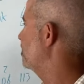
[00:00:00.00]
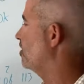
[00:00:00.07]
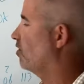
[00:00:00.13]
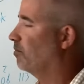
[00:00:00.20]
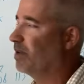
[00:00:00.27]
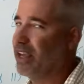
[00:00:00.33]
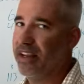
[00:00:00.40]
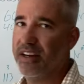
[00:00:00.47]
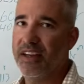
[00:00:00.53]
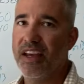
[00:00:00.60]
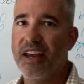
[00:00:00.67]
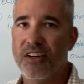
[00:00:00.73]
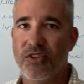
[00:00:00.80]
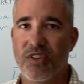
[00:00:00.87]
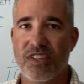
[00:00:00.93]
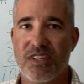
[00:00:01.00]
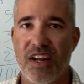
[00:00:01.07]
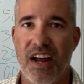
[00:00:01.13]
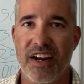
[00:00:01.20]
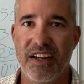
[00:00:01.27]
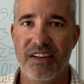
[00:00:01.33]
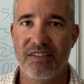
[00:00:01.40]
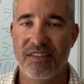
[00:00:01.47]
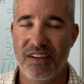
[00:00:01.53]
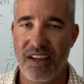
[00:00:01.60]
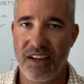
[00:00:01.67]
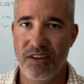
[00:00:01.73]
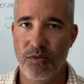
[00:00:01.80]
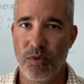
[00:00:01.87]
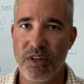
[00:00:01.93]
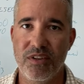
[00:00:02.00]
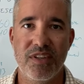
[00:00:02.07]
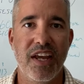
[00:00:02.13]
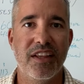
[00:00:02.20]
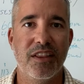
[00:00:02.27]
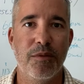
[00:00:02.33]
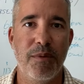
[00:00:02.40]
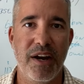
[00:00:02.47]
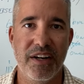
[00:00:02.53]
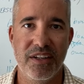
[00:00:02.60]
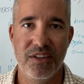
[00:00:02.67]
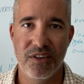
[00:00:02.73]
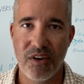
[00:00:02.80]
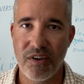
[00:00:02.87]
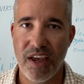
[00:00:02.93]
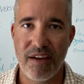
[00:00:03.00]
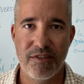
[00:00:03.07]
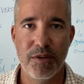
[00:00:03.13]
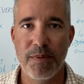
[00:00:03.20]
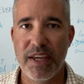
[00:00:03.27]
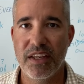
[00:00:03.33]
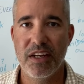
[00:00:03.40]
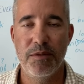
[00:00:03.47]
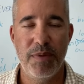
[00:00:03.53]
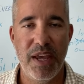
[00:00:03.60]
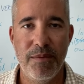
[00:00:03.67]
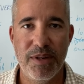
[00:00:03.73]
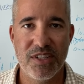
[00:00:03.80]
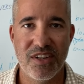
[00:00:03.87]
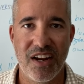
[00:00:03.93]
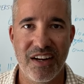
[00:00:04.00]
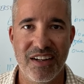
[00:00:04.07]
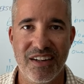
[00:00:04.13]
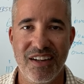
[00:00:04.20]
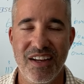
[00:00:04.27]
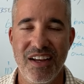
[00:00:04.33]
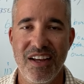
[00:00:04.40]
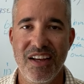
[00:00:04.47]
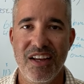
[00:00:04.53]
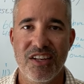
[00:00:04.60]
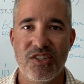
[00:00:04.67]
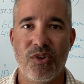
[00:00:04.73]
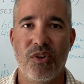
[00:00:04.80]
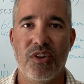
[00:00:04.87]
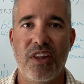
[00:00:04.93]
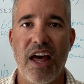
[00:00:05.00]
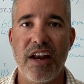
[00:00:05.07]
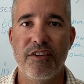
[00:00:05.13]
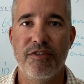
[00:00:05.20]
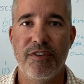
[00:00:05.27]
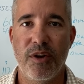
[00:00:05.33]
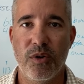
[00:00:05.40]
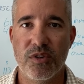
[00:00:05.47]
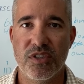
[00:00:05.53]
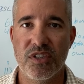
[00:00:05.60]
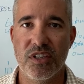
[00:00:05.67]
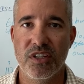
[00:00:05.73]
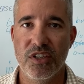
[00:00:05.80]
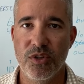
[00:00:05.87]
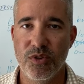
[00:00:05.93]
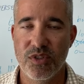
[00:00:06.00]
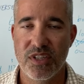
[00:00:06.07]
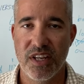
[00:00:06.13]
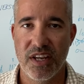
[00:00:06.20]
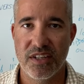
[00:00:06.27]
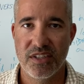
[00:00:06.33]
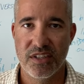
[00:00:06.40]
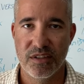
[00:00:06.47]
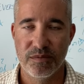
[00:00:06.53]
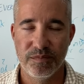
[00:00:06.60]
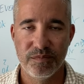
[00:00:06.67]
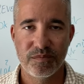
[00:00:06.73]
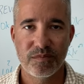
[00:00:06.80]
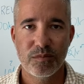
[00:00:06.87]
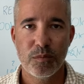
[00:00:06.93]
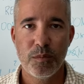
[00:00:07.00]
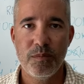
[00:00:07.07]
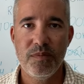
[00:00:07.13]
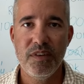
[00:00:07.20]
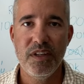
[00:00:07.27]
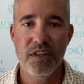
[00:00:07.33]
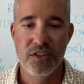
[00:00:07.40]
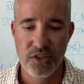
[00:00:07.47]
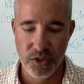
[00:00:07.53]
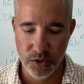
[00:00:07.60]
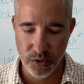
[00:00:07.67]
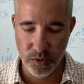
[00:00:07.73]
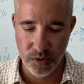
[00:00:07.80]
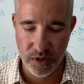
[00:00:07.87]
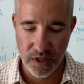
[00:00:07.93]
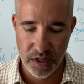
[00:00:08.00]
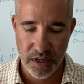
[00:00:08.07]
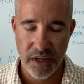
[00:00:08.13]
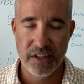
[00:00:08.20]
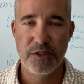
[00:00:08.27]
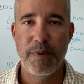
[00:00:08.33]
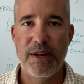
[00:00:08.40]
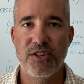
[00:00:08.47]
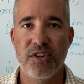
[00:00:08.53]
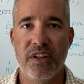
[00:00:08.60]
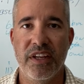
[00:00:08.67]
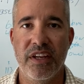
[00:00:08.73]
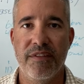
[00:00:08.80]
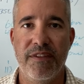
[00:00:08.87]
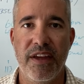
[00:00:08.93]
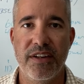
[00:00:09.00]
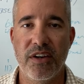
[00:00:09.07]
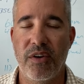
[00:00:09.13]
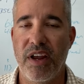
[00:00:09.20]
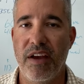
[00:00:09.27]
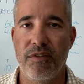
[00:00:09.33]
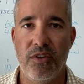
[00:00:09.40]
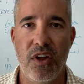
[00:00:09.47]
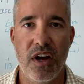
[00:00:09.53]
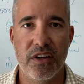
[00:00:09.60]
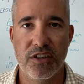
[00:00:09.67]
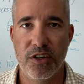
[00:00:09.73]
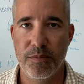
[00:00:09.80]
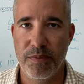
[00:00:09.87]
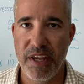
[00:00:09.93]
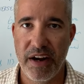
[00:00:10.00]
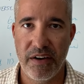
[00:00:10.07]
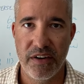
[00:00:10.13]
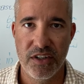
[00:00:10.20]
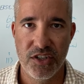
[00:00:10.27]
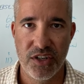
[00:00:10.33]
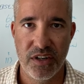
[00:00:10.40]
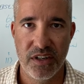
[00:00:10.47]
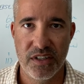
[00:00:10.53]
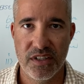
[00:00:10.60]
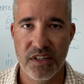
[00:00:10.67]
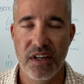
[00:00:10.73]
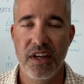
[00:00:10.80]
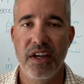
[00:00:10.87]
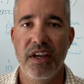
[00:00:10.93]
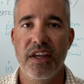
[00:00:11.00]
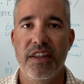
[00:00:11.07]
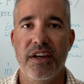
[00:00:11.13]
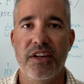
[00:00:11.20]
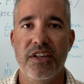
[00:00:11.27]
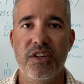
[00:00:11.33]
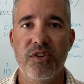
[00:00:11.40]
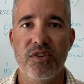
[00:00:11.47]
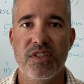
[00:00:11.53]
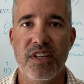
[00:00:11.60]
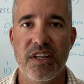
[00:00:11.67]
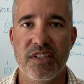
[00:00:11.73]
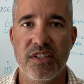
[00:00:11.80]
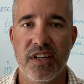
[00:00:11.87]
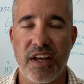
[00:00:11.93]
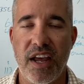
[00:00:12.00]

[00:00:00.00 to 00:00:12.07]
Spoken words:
you don't pay any interest on it. And when you take the money, you don't have to make any payments on it. So a lot of folks use this to, especially if they don't have long-term care insurance, they use this to